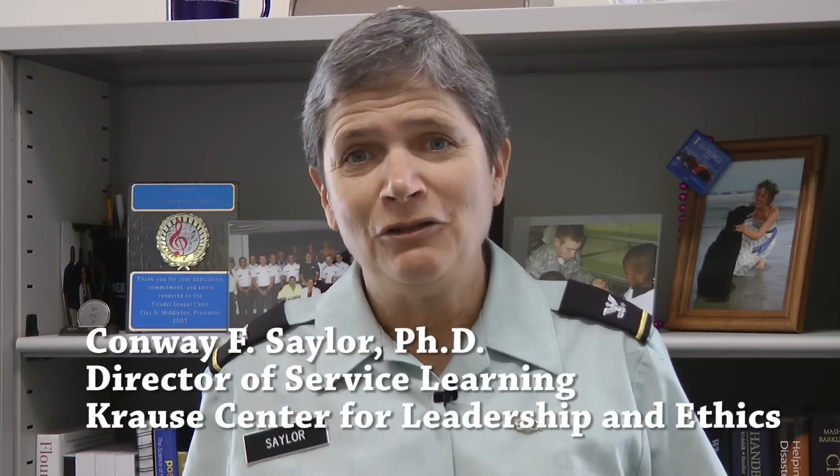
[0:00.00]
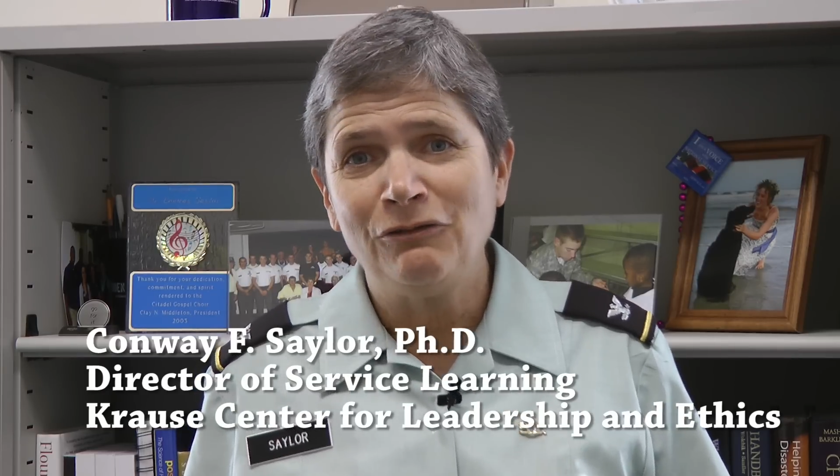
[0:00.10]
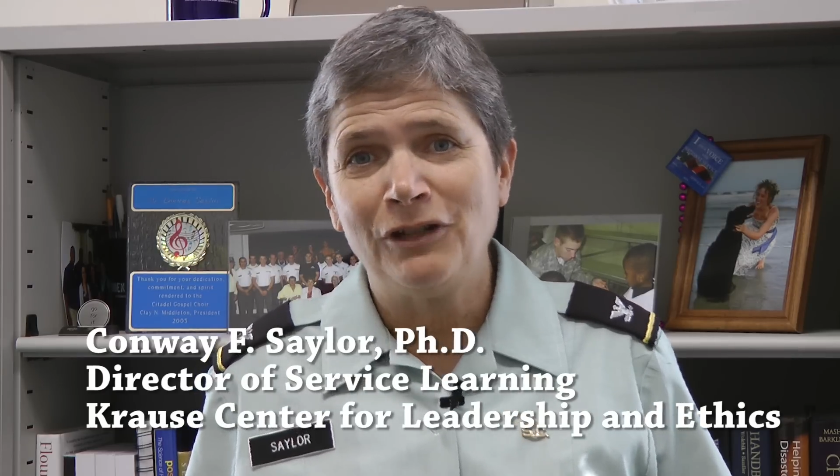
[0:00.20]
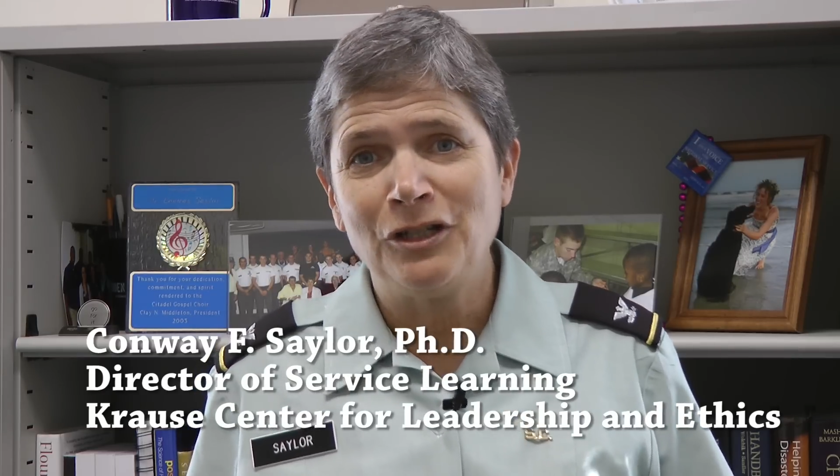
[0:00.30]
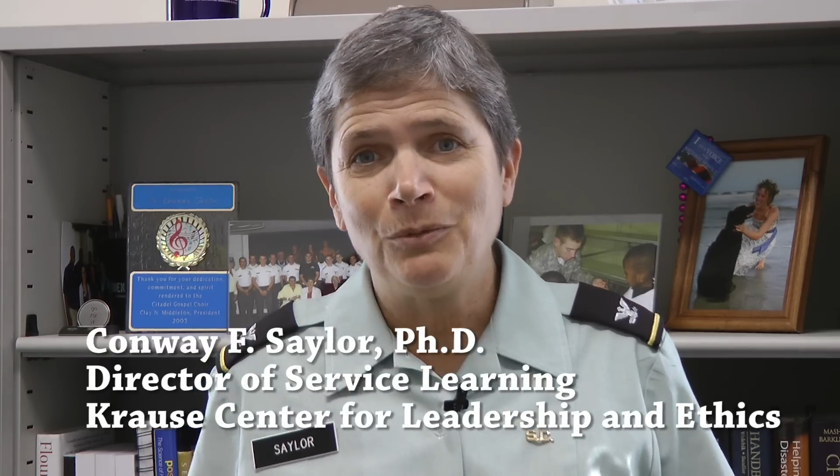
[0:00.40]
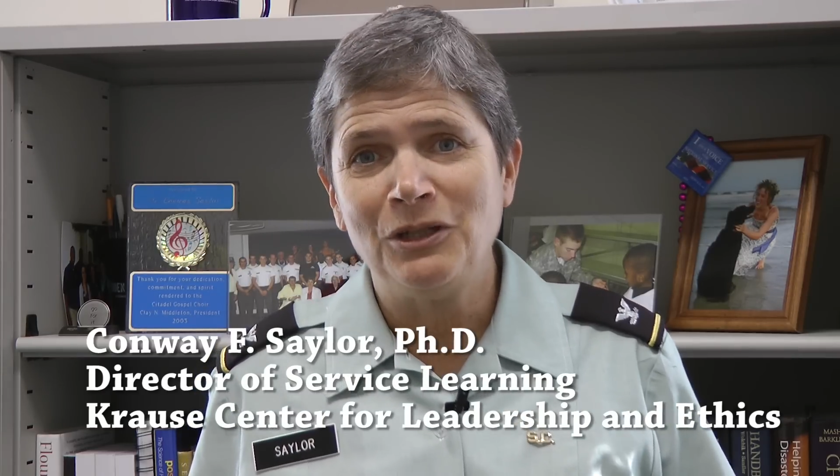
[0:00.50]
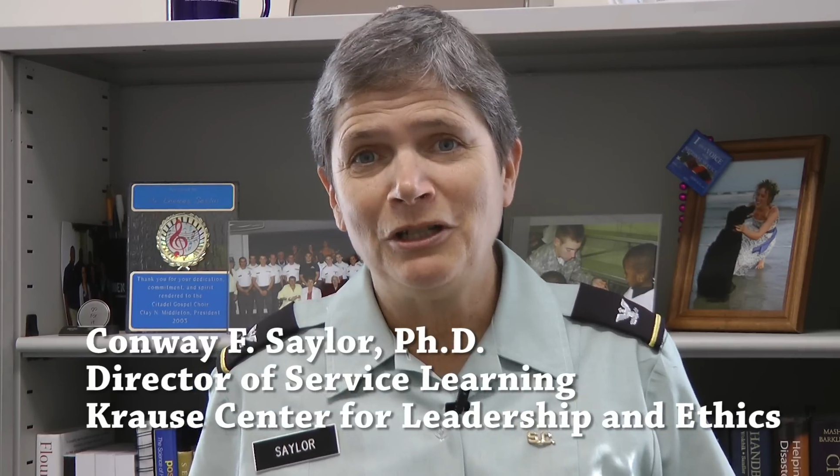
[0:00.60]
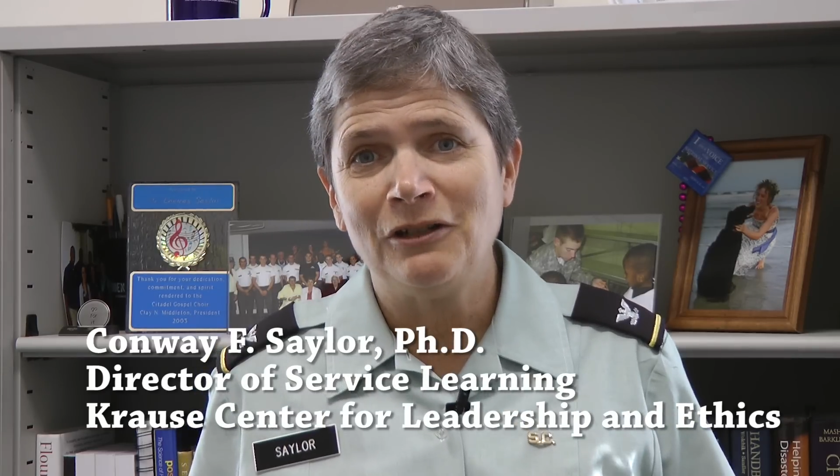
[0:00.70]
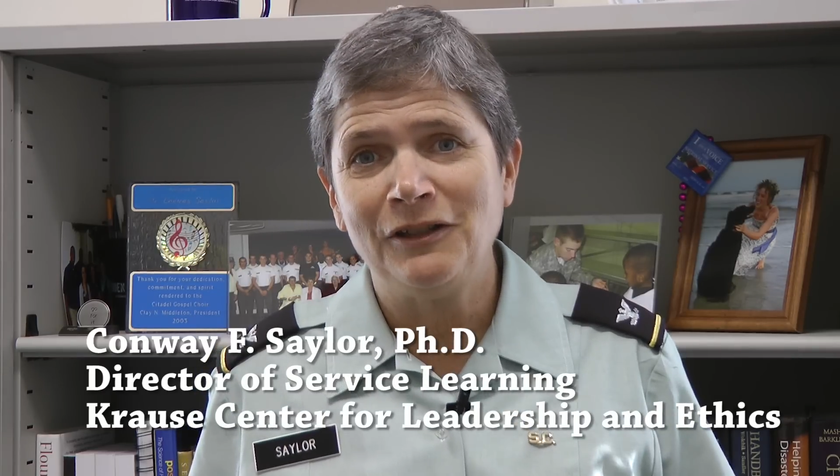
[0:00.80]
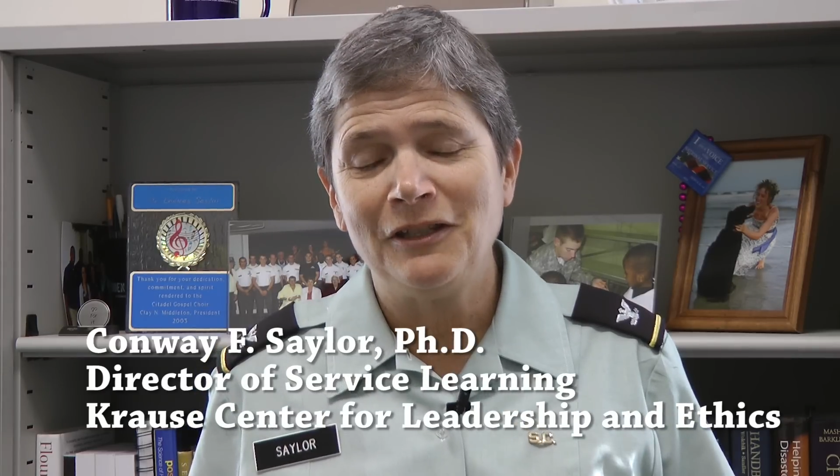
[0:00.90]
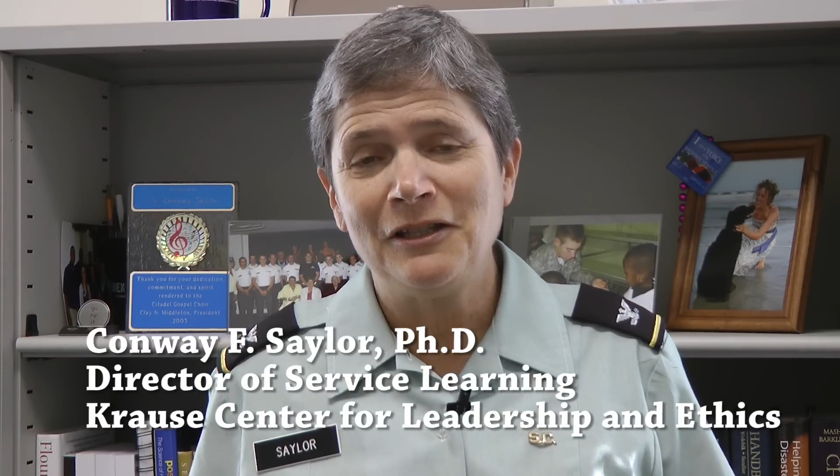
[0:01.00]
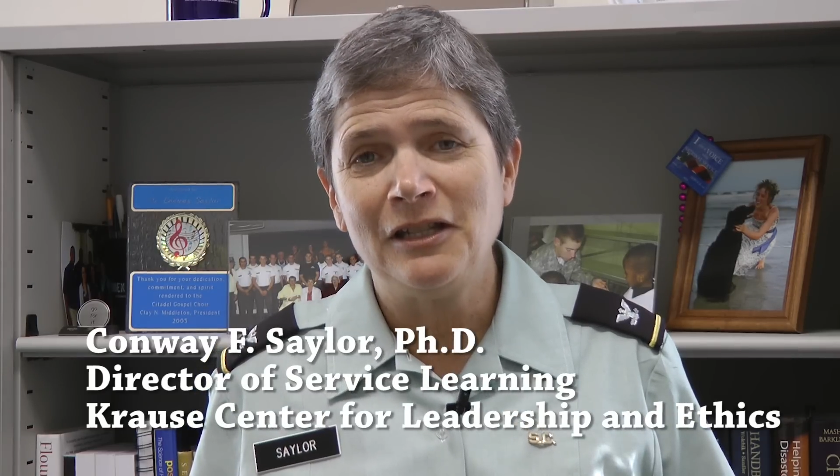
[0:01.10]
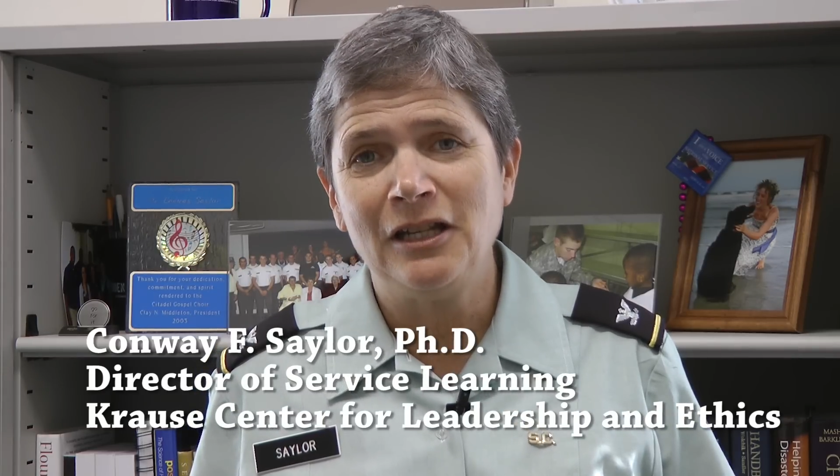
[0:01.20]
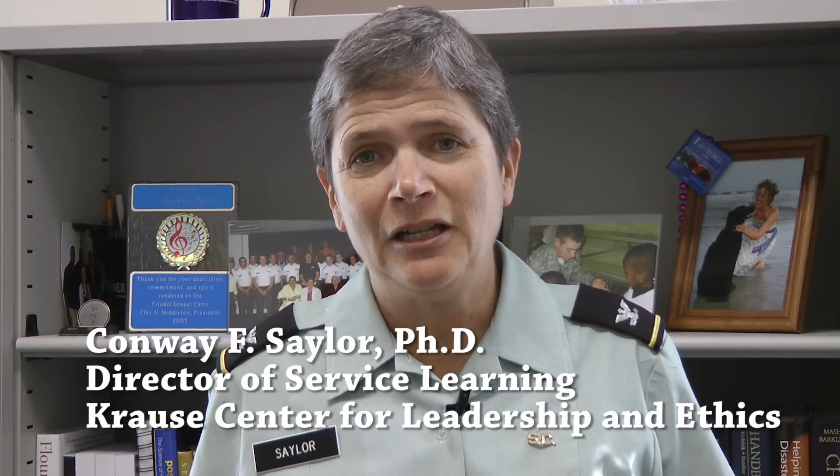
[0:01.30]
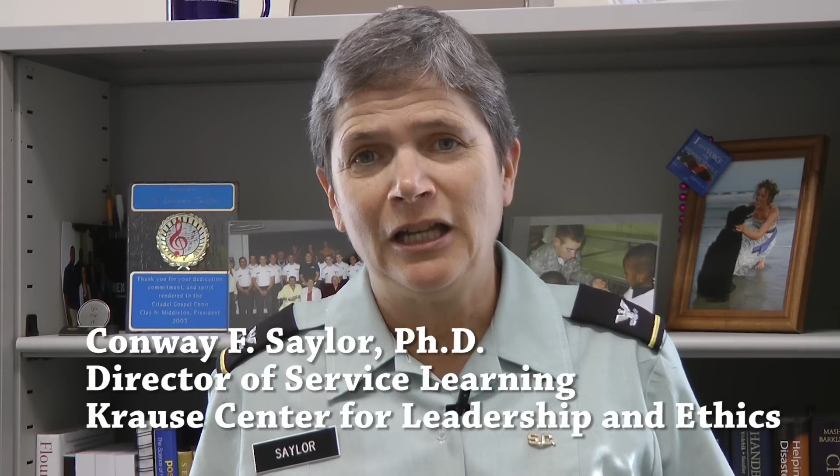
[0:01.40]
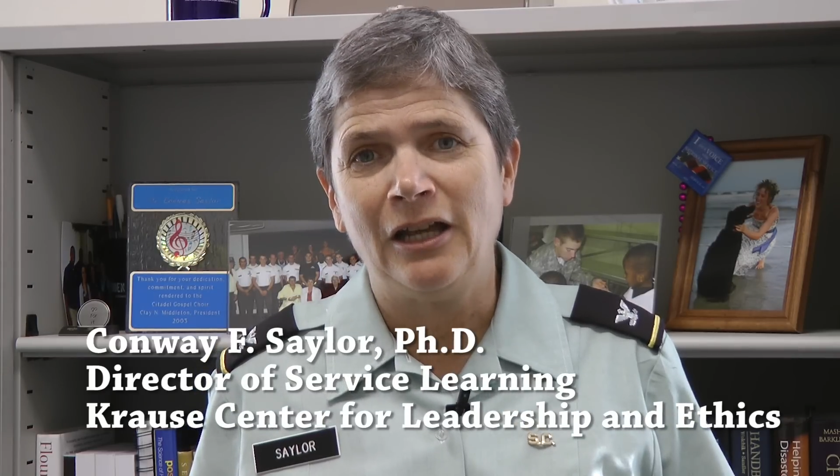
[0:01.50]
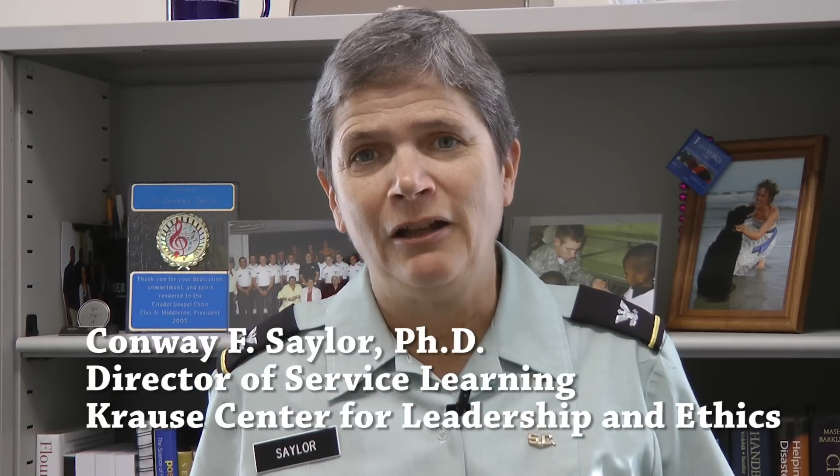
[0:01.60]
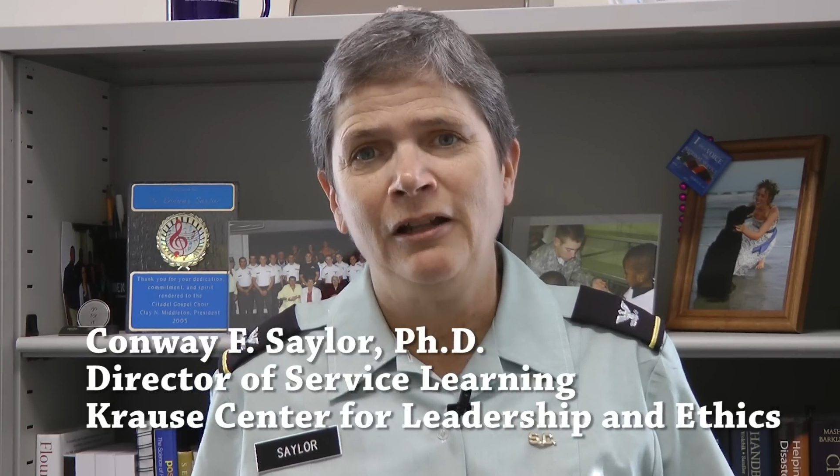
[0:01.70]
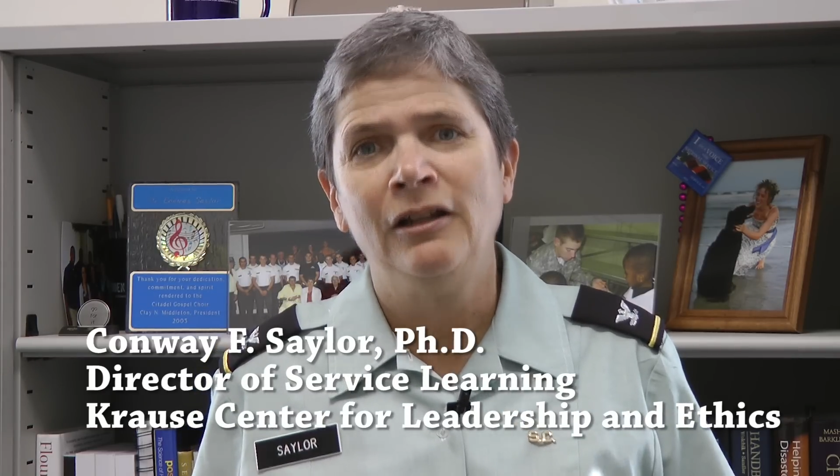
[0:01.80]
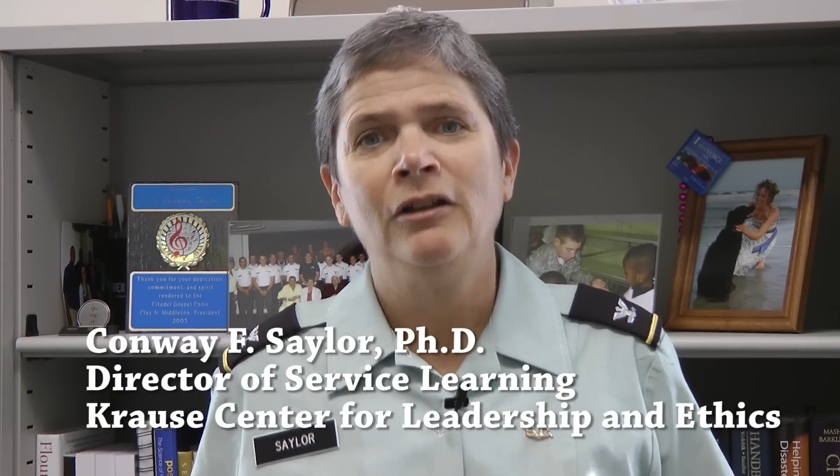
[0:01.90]
your freshman year at the
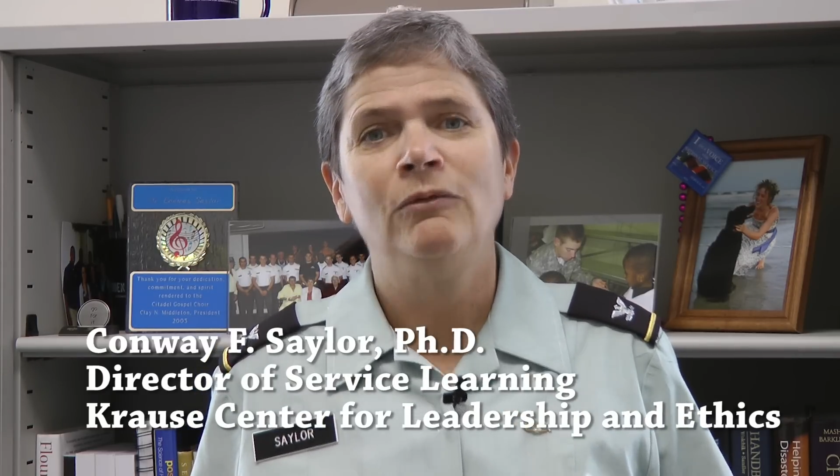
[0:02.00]
Citadel.